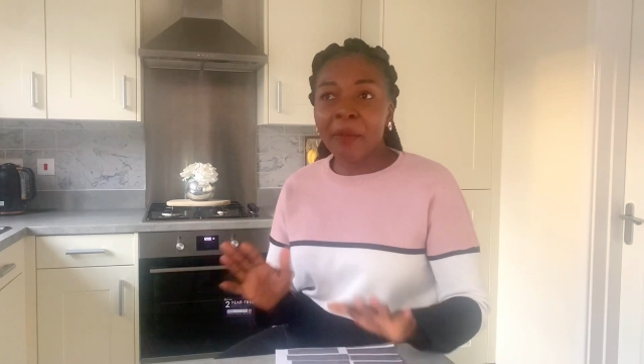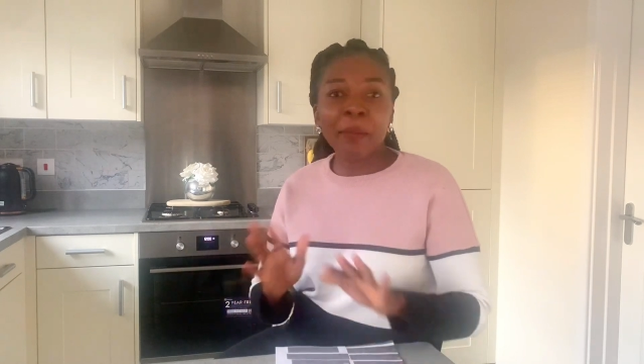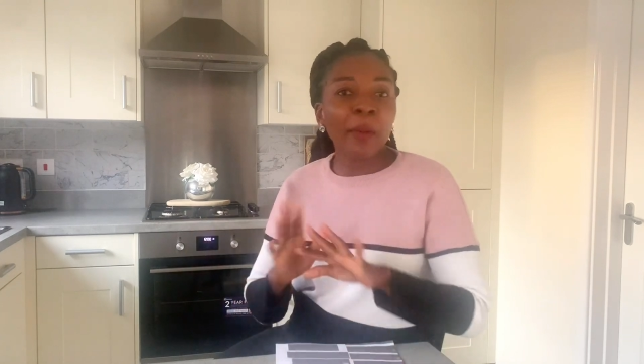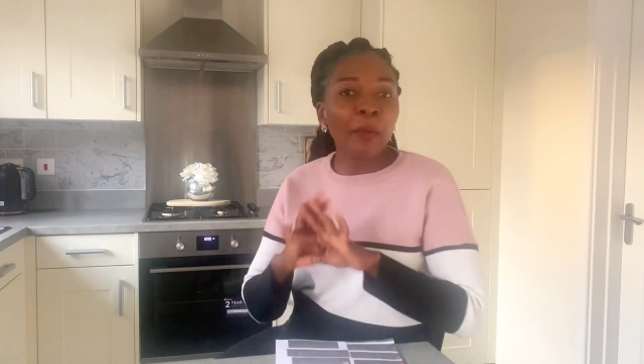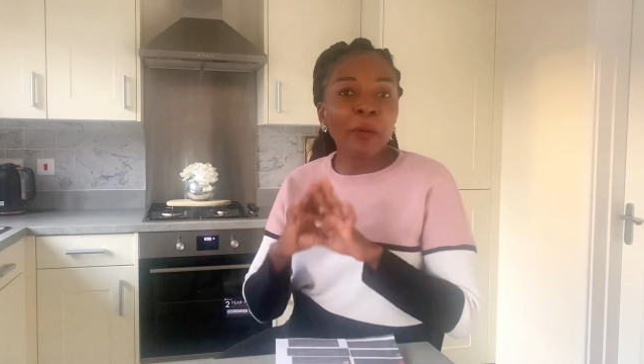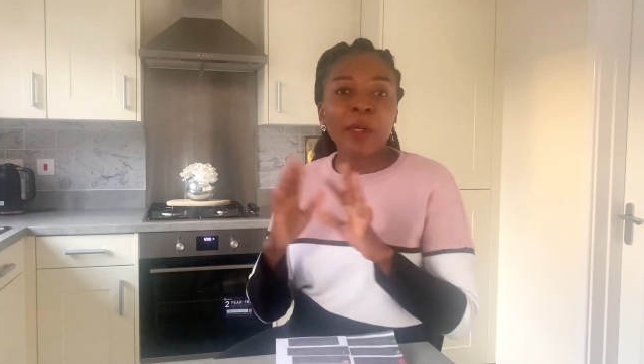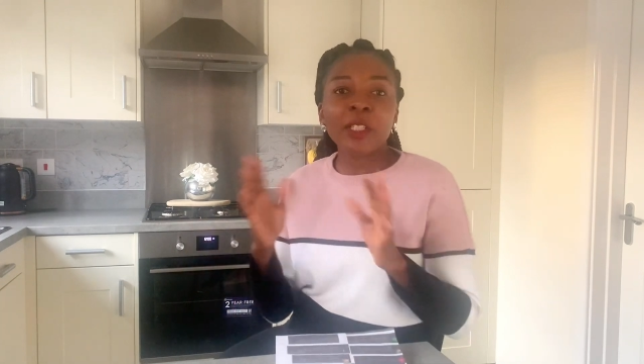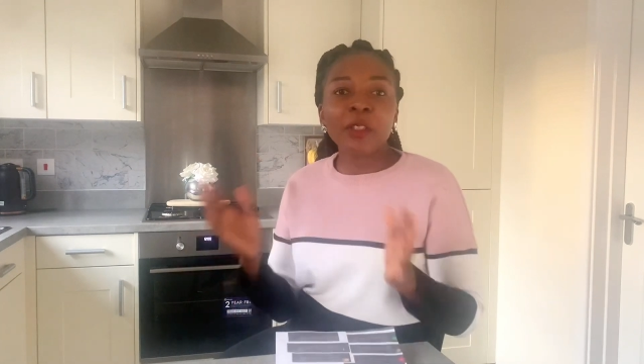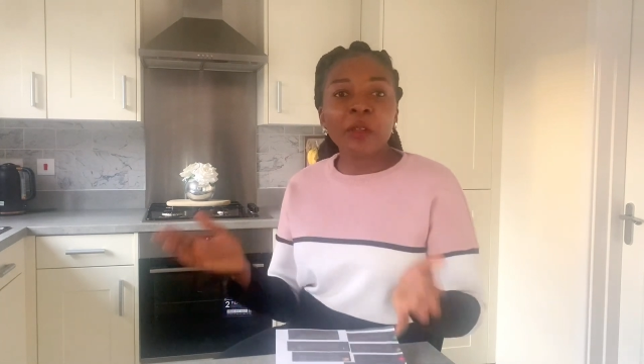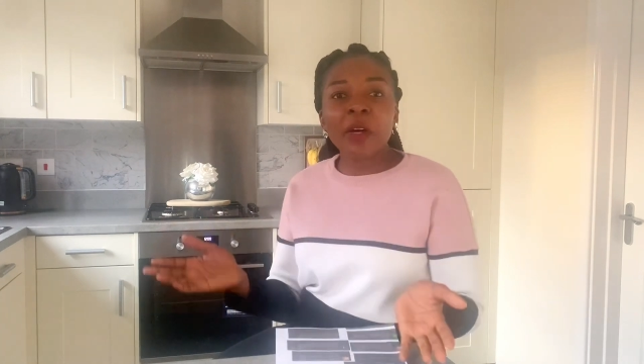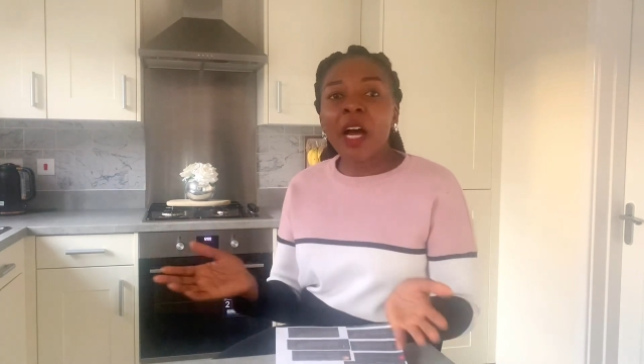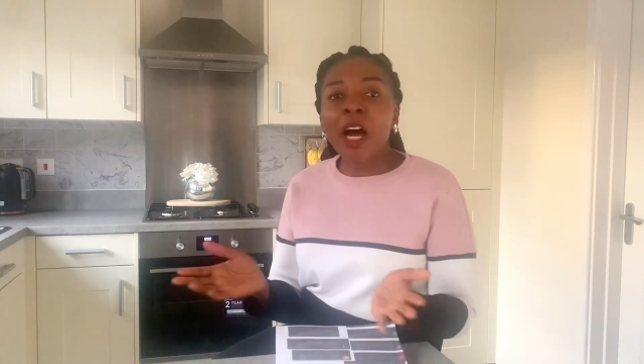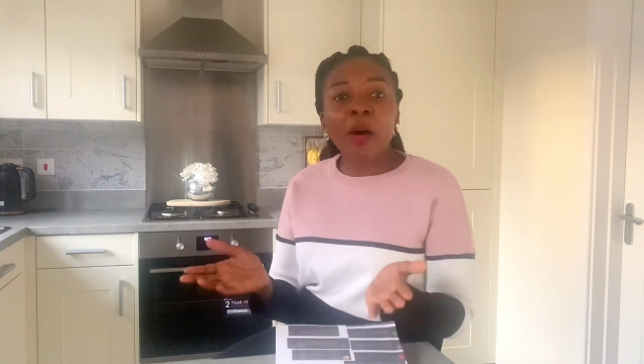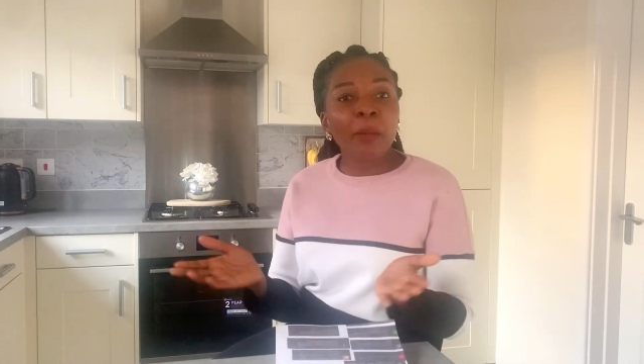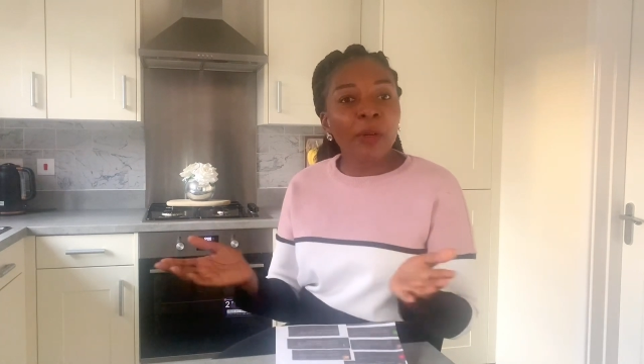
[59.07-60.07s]
people want to know
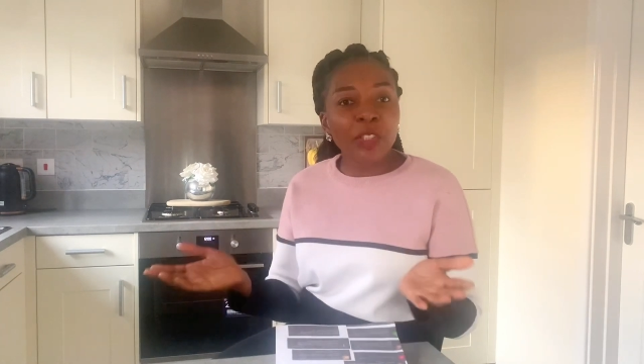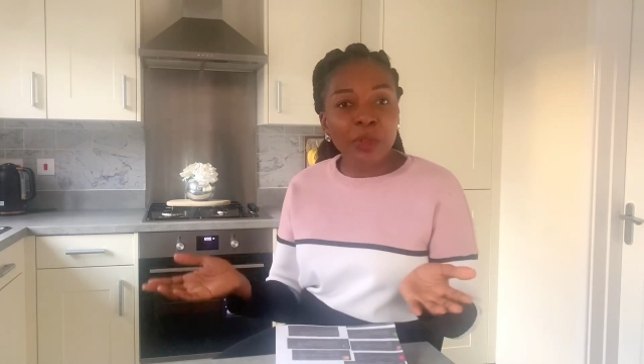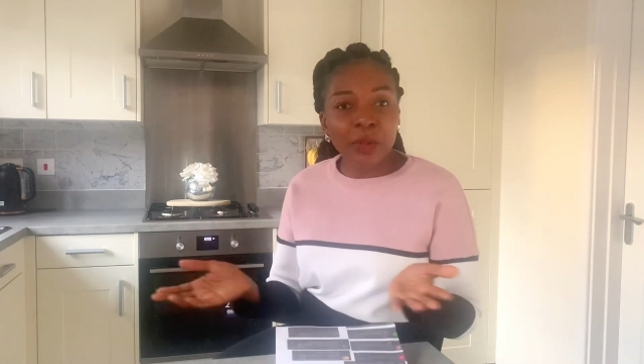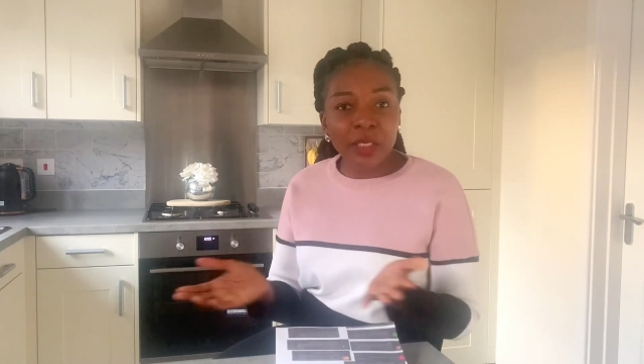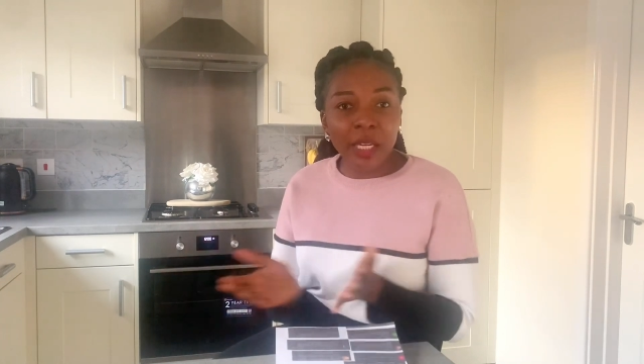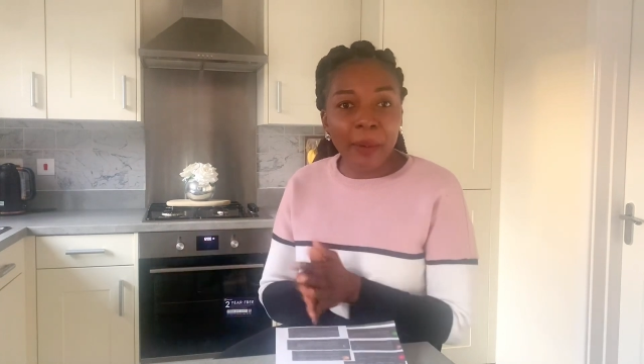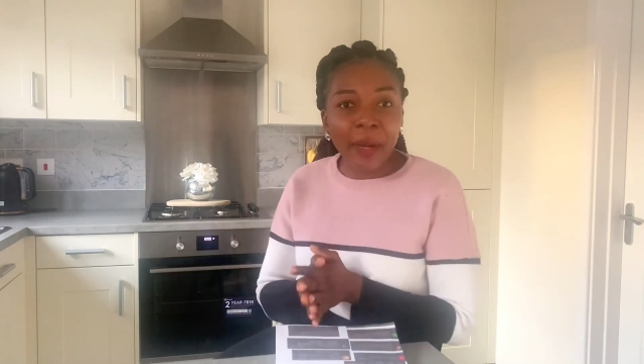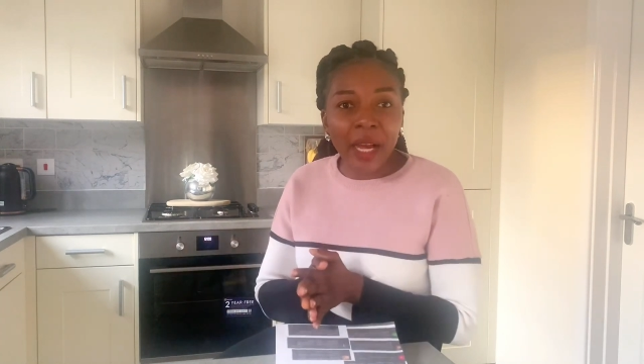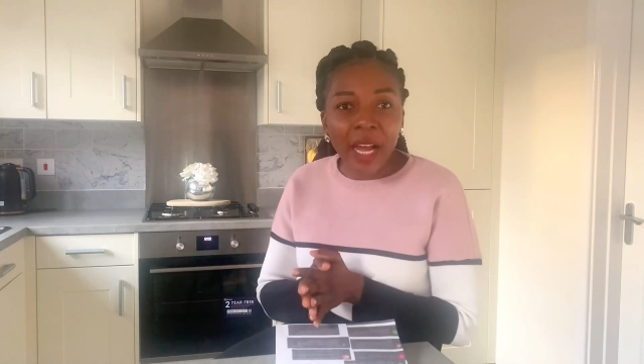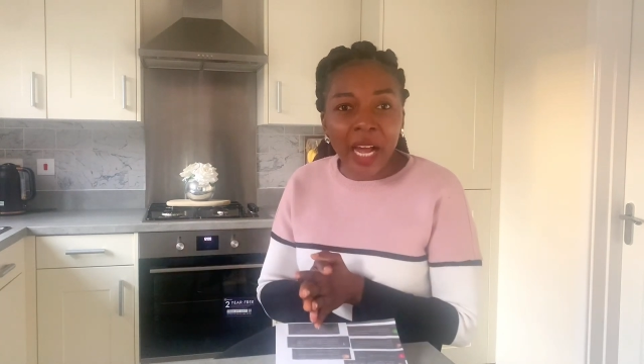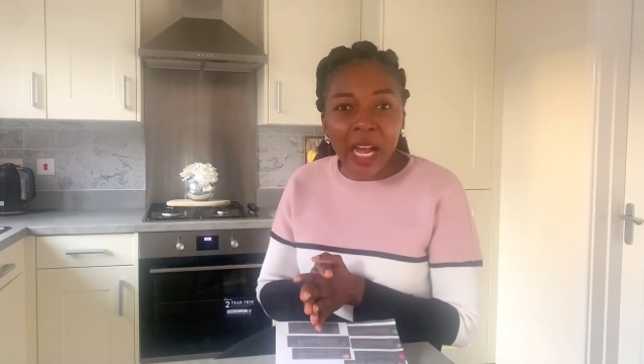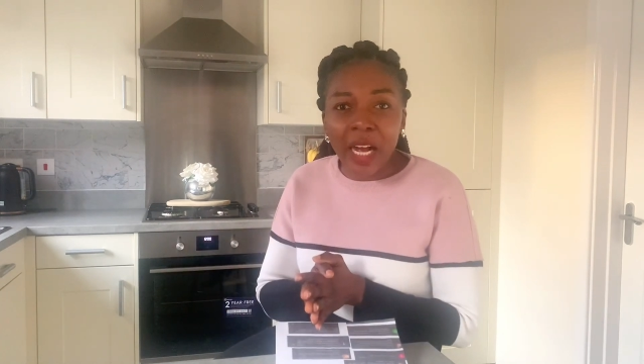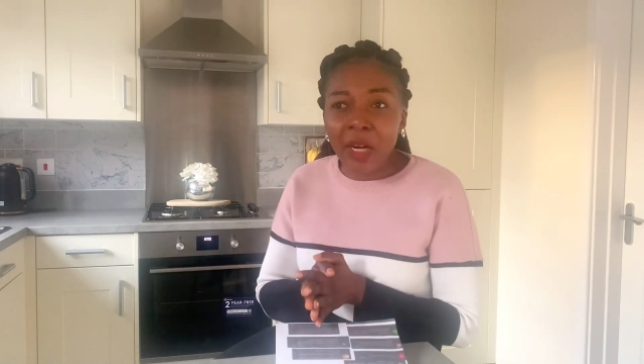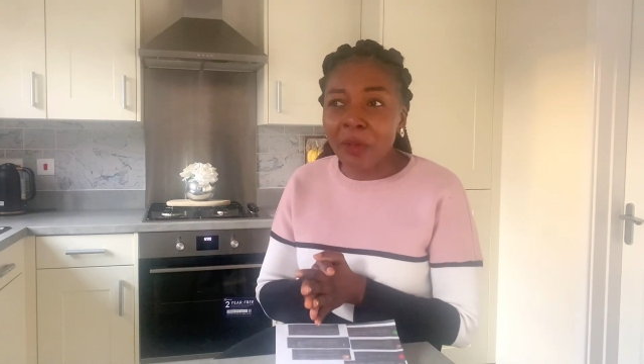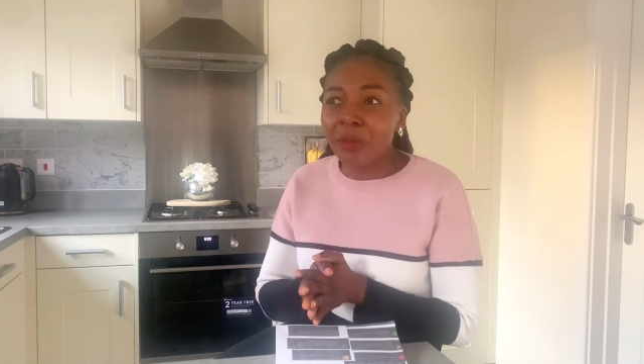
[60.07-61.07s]
how much was our
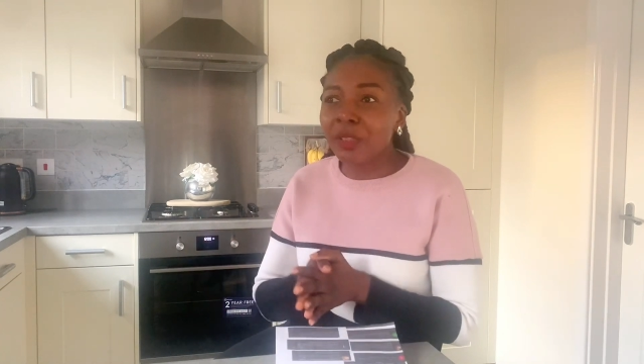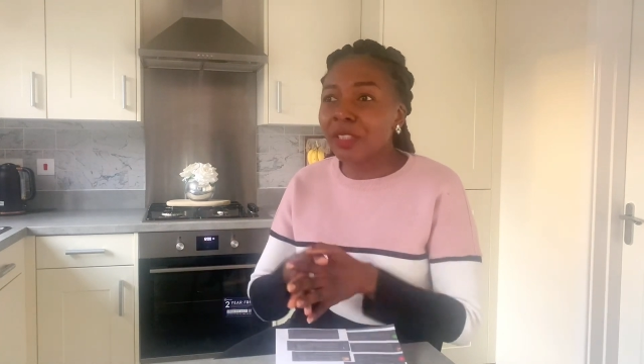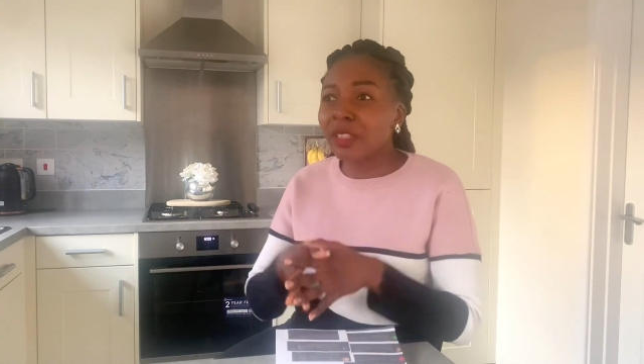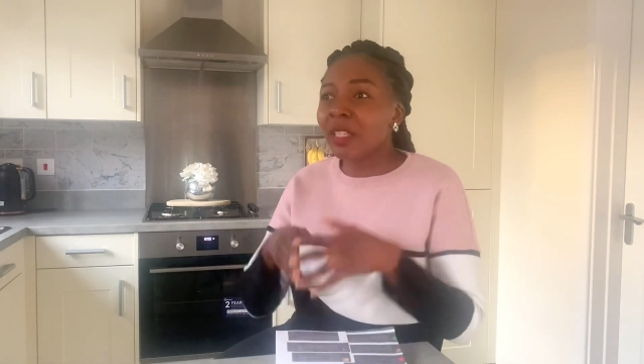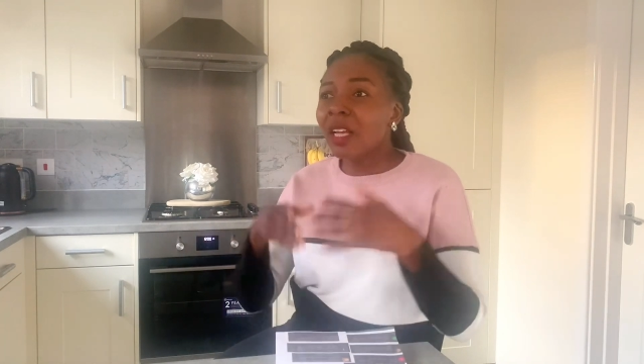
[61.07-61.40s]
house,